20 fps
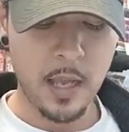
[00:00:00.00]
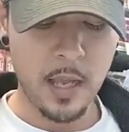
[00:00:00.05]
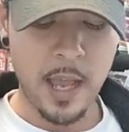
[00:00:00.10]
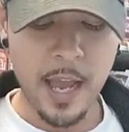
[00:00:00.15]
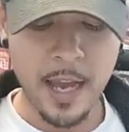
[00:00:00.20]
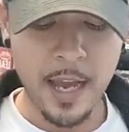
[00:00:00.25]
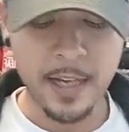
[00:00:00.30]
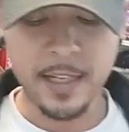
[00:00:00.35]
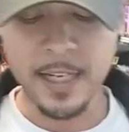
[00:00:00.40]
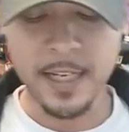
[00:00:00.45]

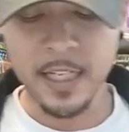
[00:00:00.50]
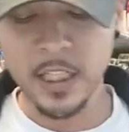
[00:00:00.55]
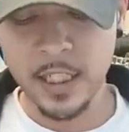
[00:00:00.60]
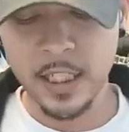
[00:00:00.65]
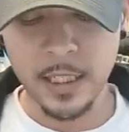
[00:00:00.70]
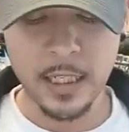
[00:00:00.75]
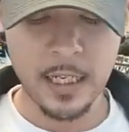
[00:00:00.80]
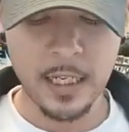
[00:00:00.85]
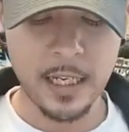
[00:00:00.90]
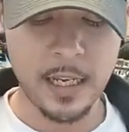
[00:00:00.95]

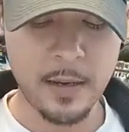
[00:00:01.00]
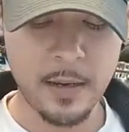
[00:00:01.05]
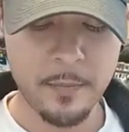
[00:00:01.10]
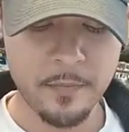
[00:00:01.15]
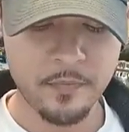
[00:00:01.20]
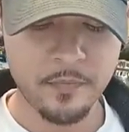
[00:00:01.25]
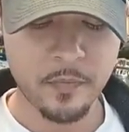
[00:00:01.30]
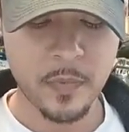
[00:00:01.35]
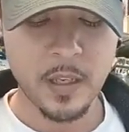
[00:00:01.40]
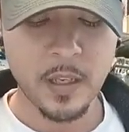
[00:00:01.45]
Additionally,
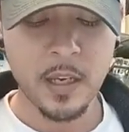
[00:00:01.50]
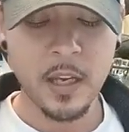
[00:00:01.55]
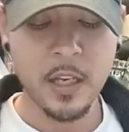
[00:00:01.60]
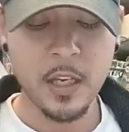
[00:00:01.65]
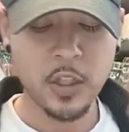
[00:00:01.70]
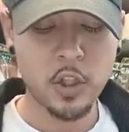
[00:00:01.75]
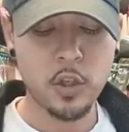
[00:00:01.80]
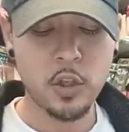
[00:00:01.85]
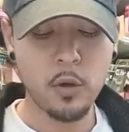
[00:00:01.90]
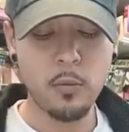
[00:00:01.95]

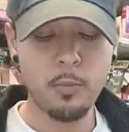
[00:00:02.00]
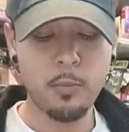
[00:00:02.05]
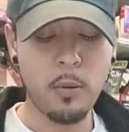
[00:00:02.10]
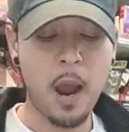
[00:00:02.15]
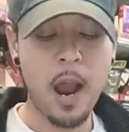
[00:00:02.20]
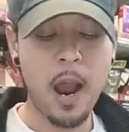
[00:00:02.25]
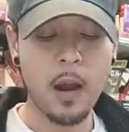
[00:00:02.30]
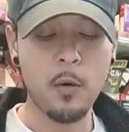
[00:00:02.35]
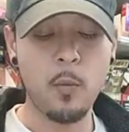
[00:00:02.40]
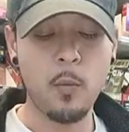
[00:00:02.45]
his 2
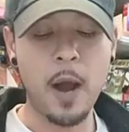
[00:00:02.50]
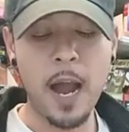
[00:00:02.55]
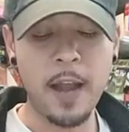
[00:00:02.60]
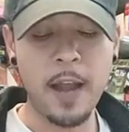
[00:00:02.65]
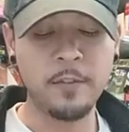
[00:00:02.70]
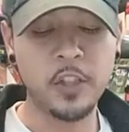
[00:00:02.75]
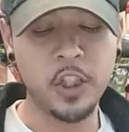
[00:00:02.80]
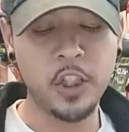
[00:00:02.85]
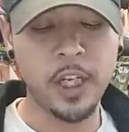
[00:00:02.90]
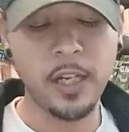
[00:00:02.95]
prior
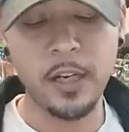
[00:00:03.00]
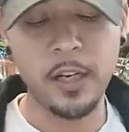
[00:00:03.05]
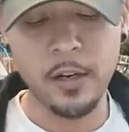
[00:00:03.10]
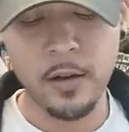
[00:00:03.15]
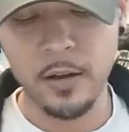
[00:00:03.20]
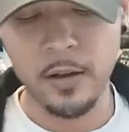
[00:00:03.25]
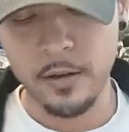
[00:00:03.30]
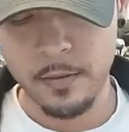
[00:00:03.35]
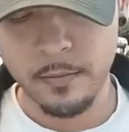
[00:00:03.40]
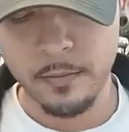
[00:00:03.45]
wives cheated
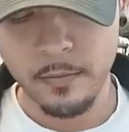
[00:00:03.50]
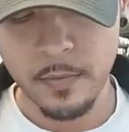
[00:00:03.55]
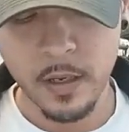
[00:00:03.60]
on him.